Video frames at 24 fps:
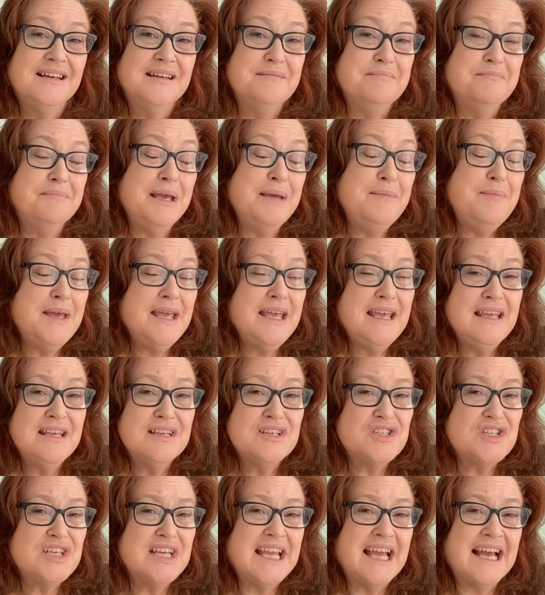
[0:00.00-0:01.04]
Maybe
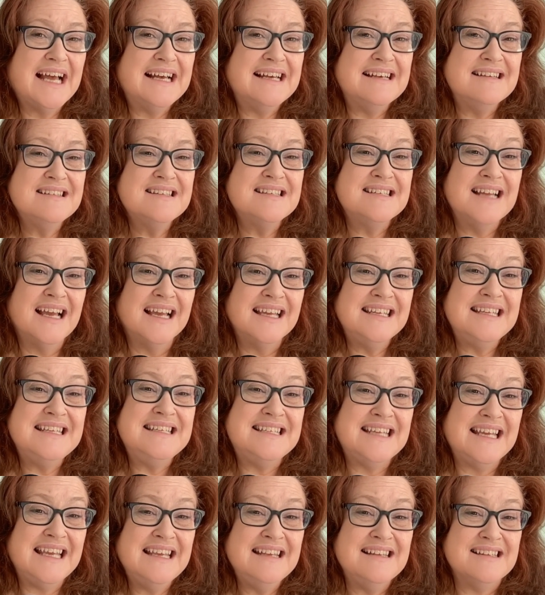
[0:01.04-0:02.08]
she has 90
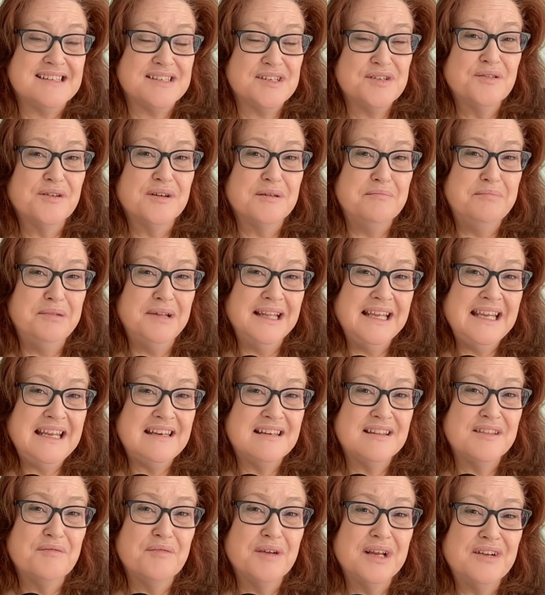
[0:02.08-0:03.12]
days to complete
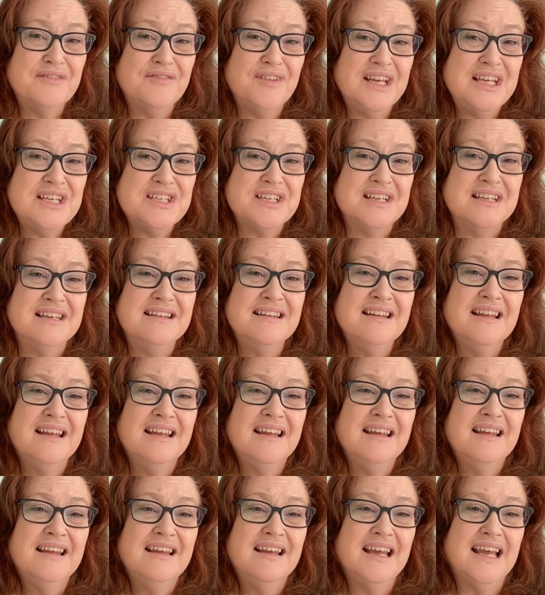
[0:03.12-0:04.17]
the renovation,
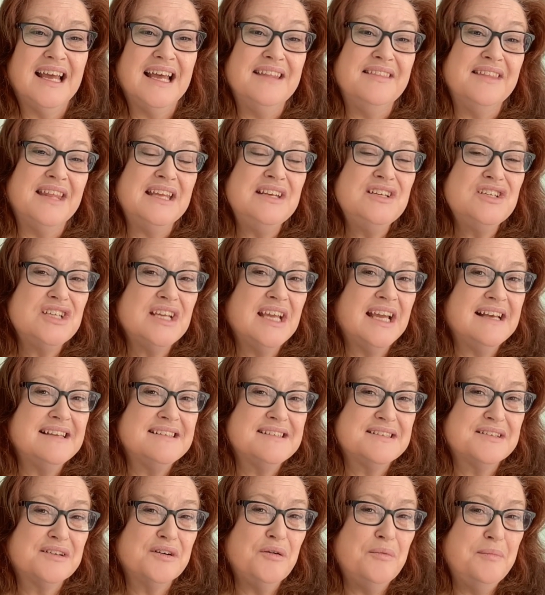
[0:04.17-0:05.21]
and then she has
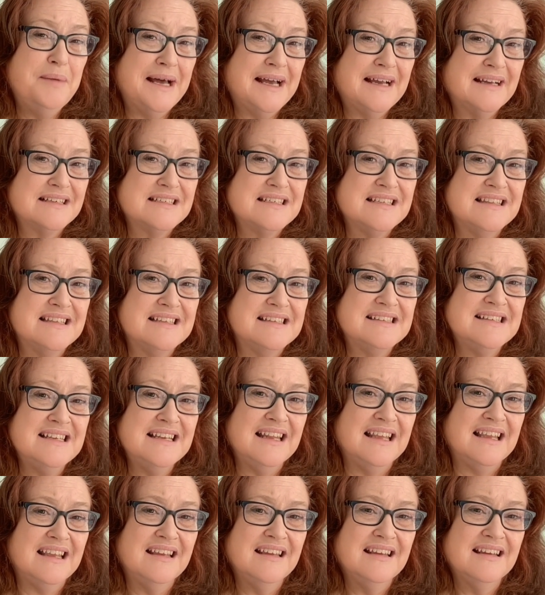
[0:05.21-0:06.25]
to go back to the
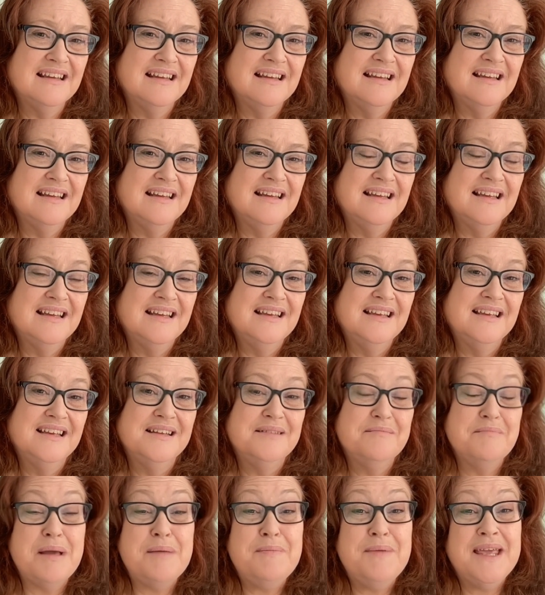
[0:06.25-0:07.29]
city.
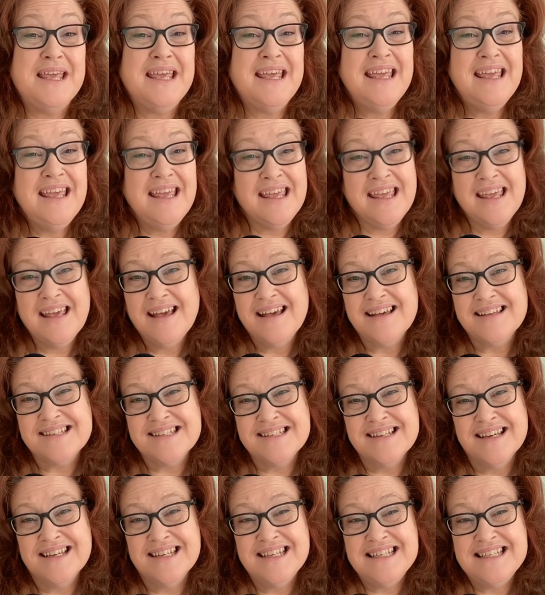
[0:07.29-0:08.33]
Maybe he has
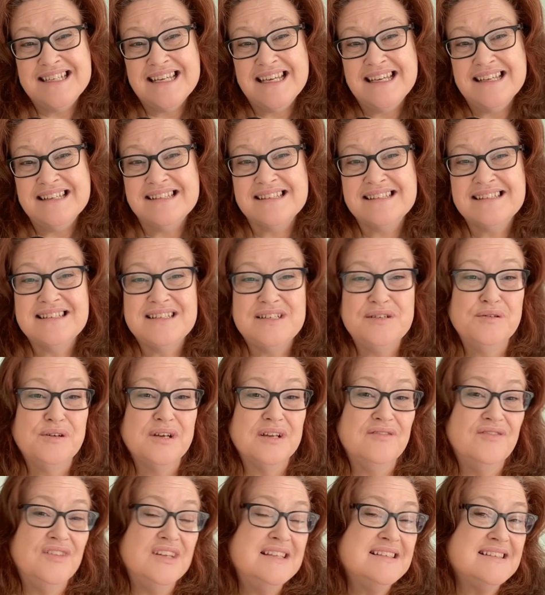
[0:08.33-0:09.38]
90 days to
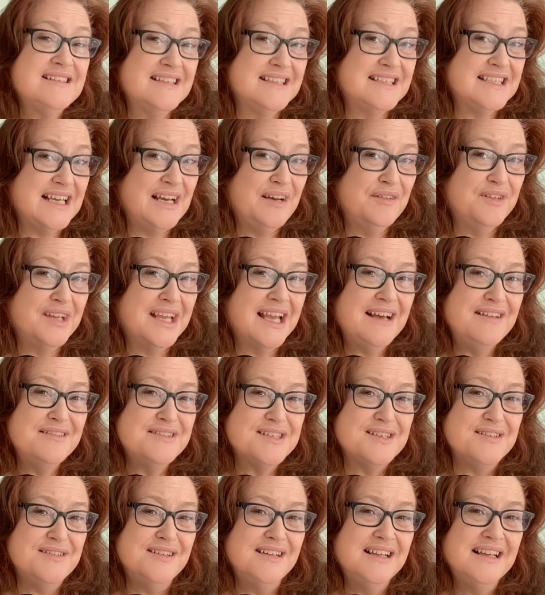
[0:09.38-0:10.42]
convince the town
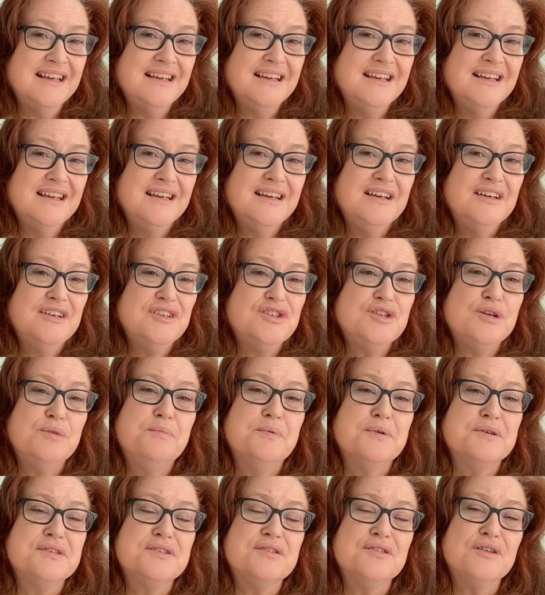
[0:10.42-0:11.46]
council to
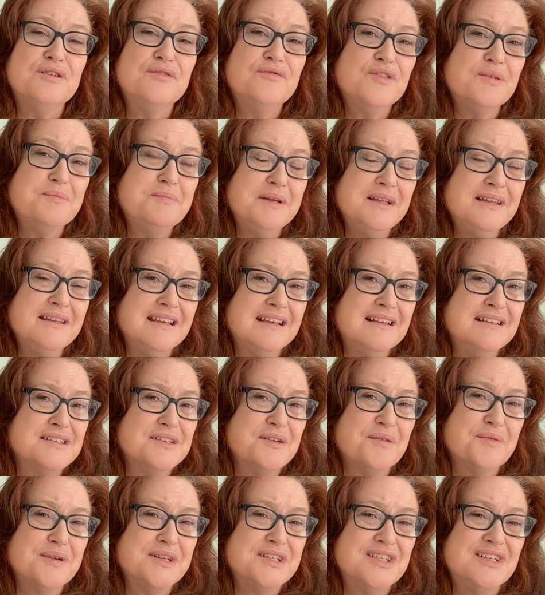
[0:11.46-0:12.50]
preserve the building's
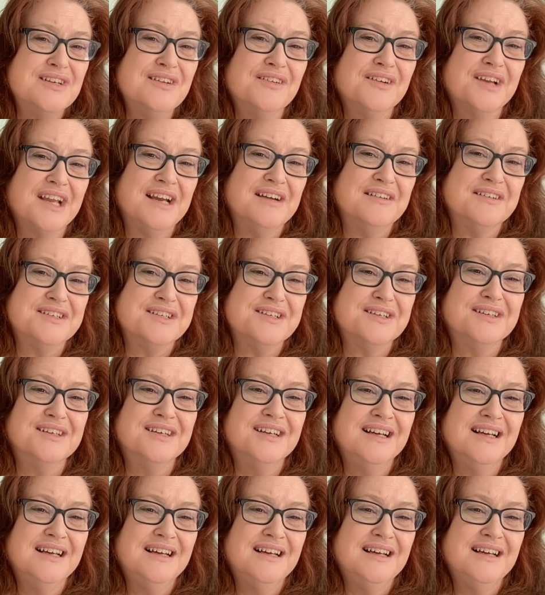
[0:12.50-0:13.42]
original character.